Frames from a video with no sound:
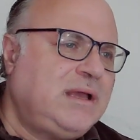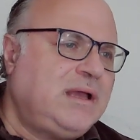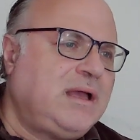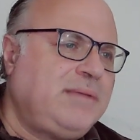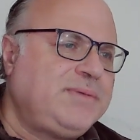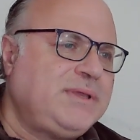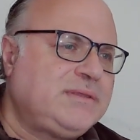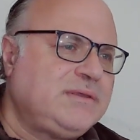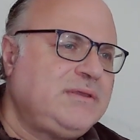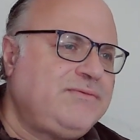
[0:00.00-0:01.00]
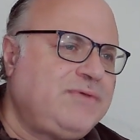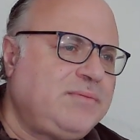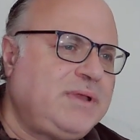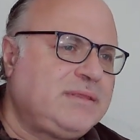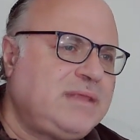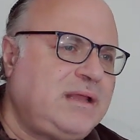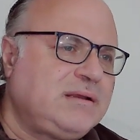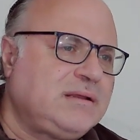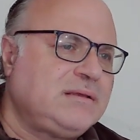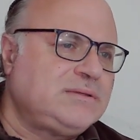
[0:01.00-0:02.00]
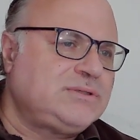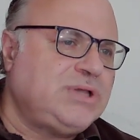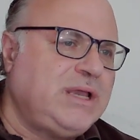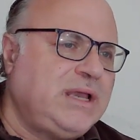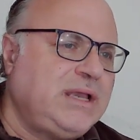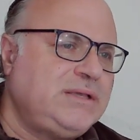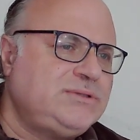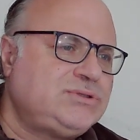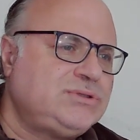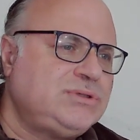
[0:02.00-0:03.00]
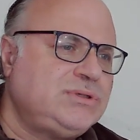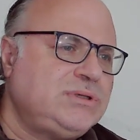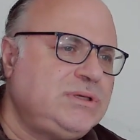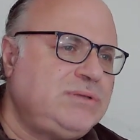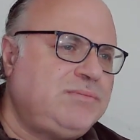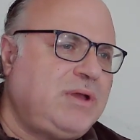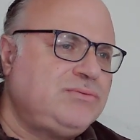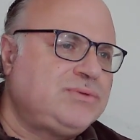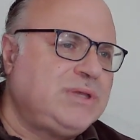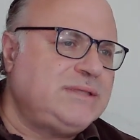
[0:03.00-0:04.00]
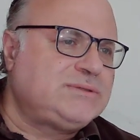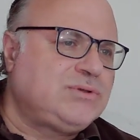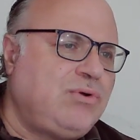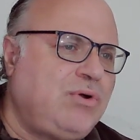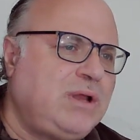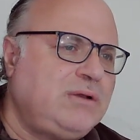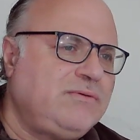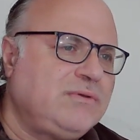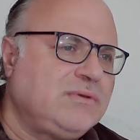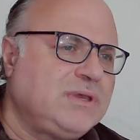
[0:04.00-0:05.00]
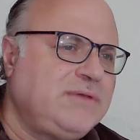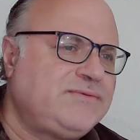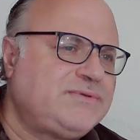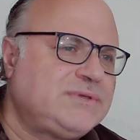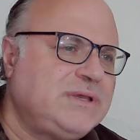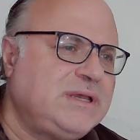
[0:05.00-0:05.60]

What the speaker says: Rapid environmental change in mountains, coral reefs,